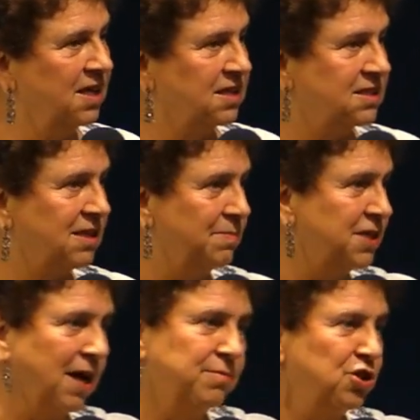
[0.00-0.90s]

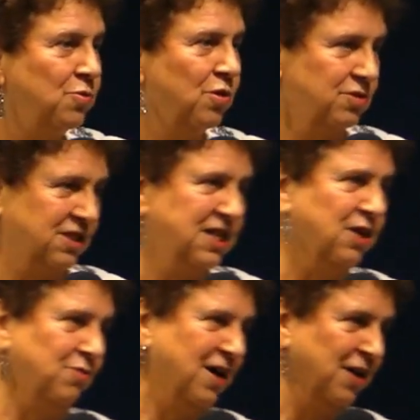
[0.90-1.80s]
Sometimes you won't see
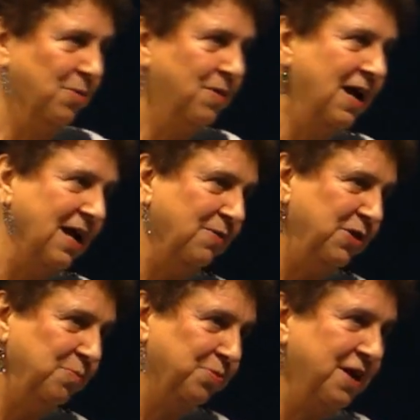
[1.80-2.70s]
it right away
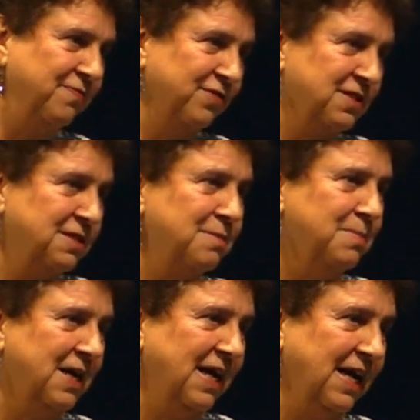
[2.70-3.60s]
when you pray for
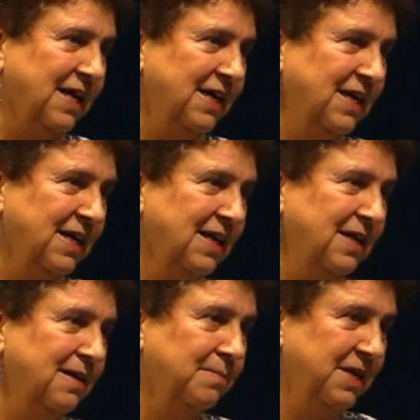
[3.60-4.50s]
somebody.
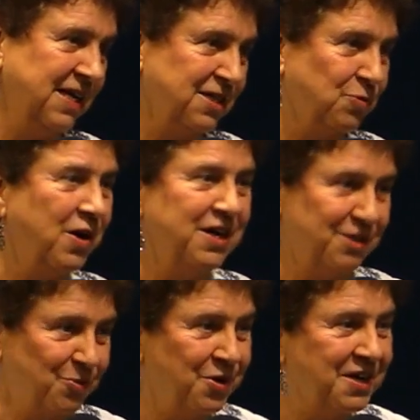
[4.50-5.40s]
But guess what?
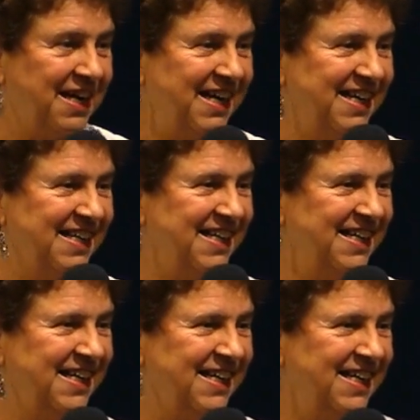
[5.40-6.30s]
It's working
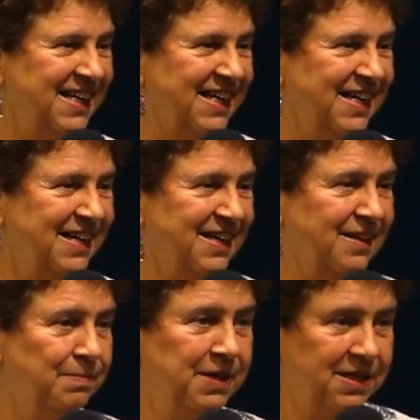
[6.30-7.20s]

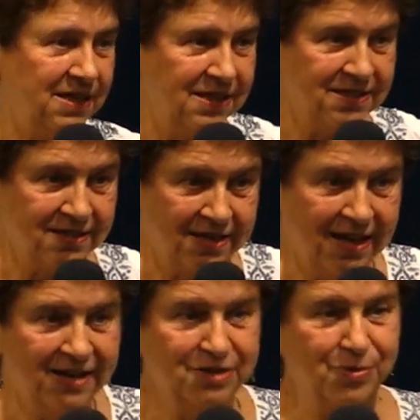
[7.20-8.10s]
because
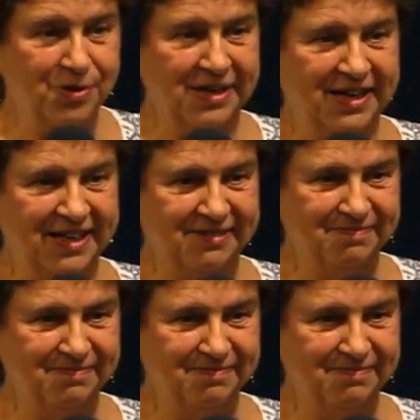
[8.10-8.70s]
God is working.